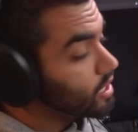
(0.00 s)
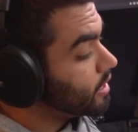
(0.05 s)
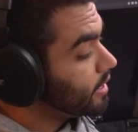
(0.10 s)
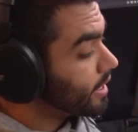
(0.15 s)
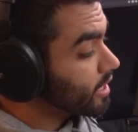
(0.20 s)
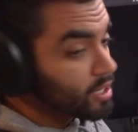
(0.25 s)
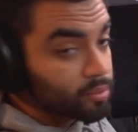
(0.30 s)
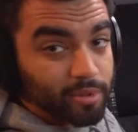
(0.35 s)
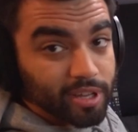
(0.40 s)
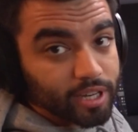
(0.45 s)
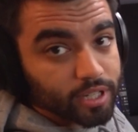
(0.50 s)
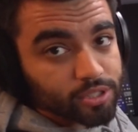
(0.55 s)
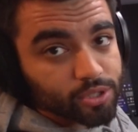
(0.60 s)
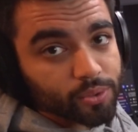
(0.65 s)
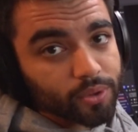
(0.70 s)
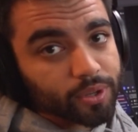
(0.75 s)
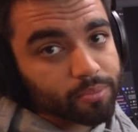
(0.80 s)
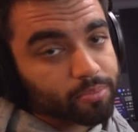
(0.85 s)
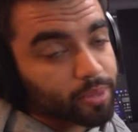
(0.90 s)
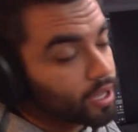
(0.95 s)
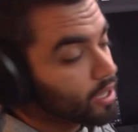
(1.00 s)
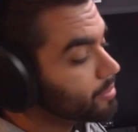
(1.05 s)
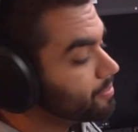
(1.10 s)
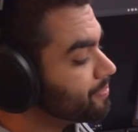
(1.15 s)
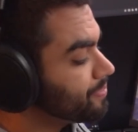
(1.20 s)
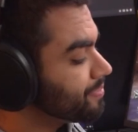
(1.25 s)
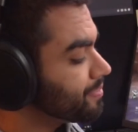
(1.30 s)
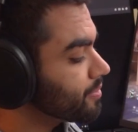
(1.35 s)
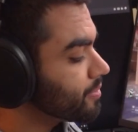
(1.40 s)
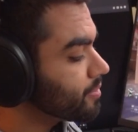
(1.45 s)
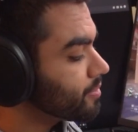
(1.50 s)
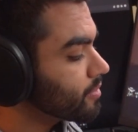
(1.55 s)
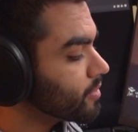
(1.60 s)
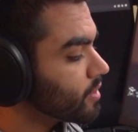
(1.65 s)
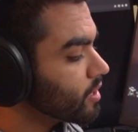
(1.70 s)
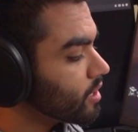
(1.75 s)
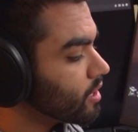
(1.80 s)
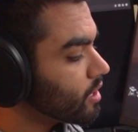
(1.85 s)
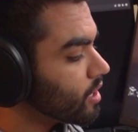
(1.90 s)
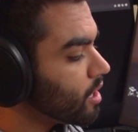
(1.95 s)
and committing to it. But
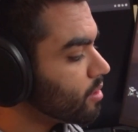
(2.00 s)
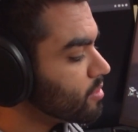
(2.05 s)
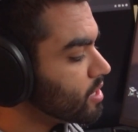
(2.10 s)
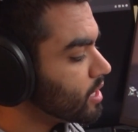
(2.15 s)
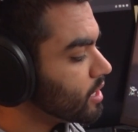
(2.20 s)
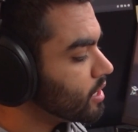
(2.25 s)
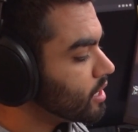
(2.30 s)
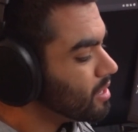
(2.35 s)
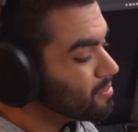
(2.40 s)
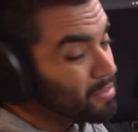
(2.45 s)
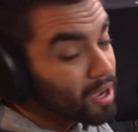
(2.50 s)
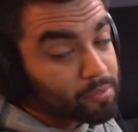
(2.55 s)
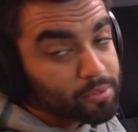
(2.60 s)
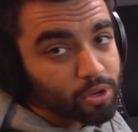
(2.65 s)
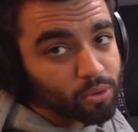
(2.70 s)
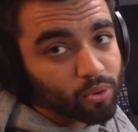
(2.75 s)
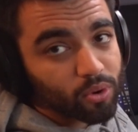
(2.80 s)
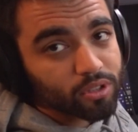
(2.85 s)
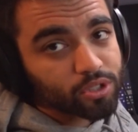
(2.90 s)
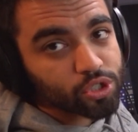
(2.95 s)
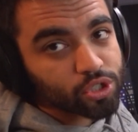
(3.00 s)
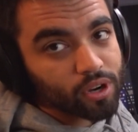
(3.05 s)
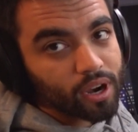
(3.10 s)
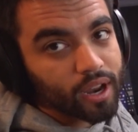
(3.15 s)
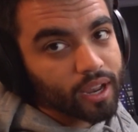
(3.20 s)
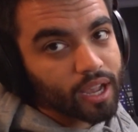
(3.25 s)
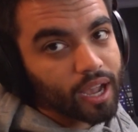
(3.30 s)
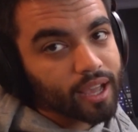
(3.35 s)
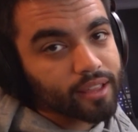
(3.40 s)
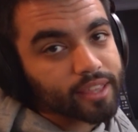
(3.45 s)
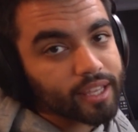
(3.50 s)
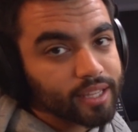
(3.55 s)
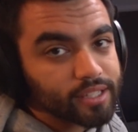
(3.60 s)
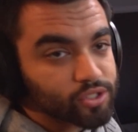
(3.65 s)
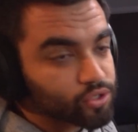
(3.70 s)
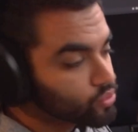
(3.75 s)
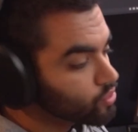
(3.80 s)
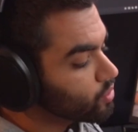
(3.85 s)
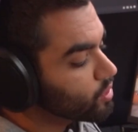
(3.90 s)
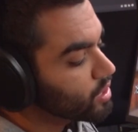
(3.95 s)
I mean, it might be worth trying. I think
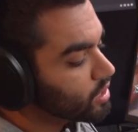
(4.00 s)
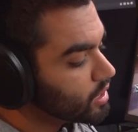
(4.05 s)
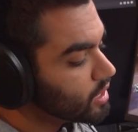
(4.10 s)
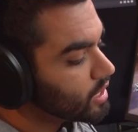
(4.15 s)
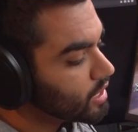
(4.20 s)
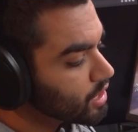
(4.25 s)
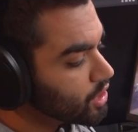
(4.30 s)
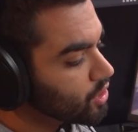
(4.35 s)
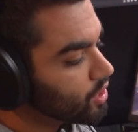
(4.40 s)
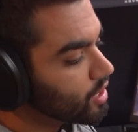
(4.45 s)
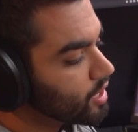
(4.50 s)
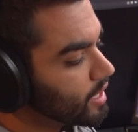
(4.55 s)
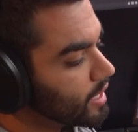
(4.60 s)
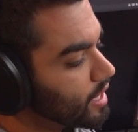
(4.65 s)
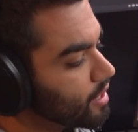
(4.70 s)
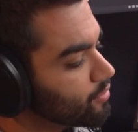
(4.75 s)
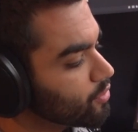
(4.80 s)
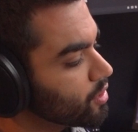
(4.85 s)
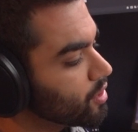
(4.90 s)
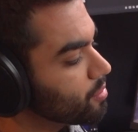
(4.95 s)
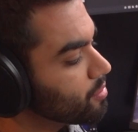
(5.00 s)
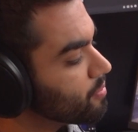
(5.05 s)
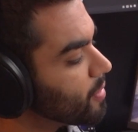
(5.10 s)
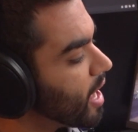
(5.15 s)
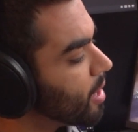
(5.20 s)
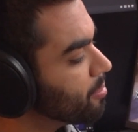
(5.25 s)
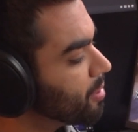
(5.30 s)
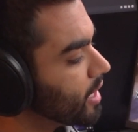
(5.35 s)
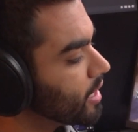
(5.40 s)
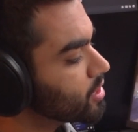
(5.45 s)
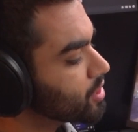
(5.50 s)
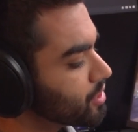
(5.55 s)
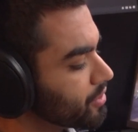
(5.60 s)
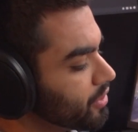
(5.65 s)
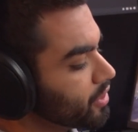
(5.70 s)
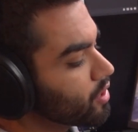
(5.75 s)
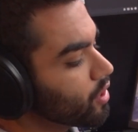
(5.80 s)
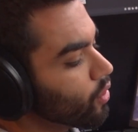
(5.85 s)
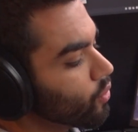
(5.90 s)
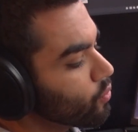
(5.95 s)
it's really good, again, for the application,
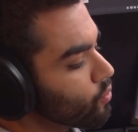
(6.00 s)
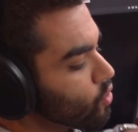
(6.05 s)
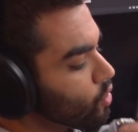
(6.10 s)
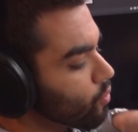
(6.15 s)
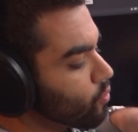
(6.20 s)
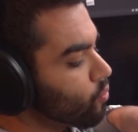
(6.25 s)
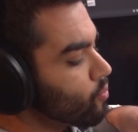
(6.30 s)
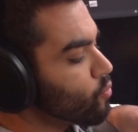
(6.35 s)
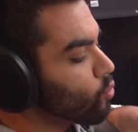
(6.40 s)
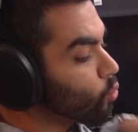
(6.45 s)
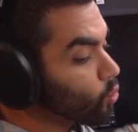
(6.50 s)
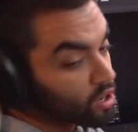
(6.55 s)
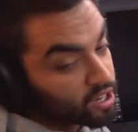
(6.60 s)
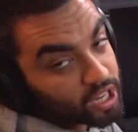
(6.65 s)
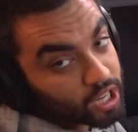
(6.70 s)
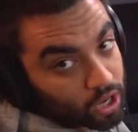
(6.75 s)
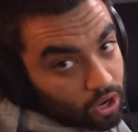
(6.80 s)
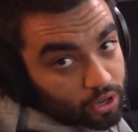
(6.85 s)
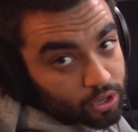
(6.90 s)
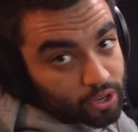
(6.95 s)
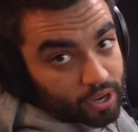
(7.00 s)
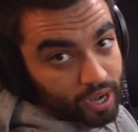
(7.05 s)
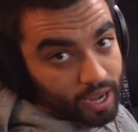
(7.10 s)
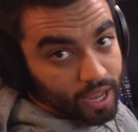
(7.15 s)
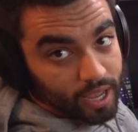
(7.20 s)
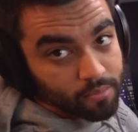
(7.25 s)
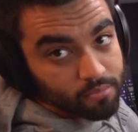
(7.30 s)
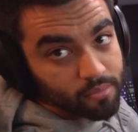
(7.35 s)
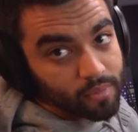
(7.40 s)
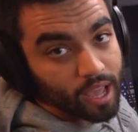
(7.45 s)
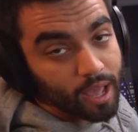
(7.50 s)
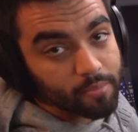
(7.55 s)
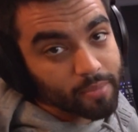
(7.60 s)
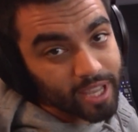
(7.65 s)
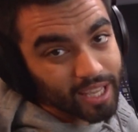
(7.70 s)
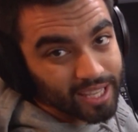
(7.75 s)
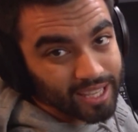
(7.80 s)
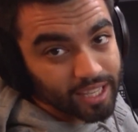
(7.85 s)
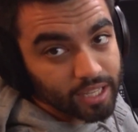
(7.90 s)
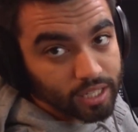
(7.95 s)
you know, working on your aim and
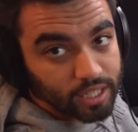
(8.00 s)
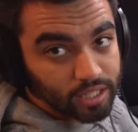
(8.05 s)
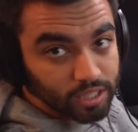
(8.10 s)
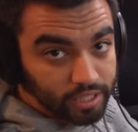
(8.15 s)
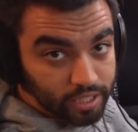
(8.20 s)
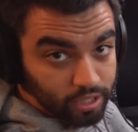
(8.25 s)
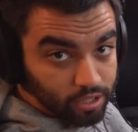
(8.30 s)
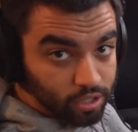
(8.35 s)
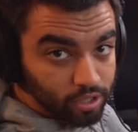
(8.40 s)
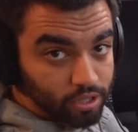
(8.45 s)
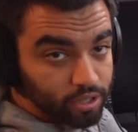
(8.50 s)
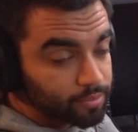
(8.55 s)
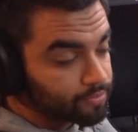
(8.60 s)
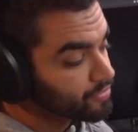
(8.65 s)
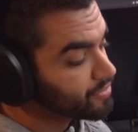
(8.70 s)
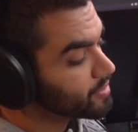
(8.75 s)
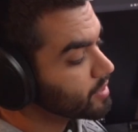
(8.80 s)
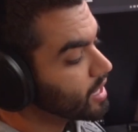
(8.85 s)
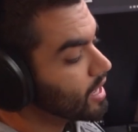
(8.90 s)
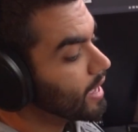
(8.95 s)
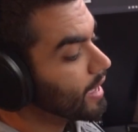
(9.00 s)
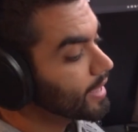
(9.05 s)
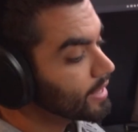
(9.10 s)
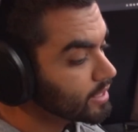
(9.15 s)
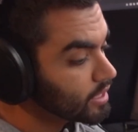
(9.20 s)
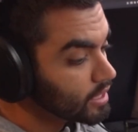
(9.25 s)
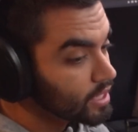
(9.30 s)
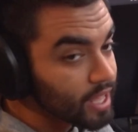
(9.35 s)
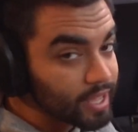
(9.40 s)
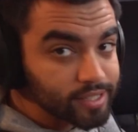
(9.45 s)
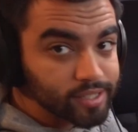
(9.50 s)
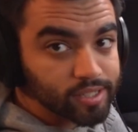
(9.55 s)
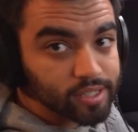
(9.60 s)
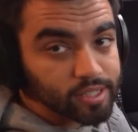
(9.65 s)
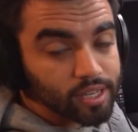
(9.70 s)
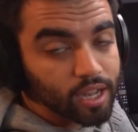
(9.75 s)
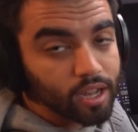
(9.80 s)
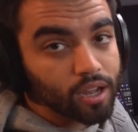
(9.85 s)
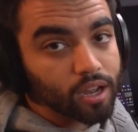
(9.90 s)
making it cleaner and less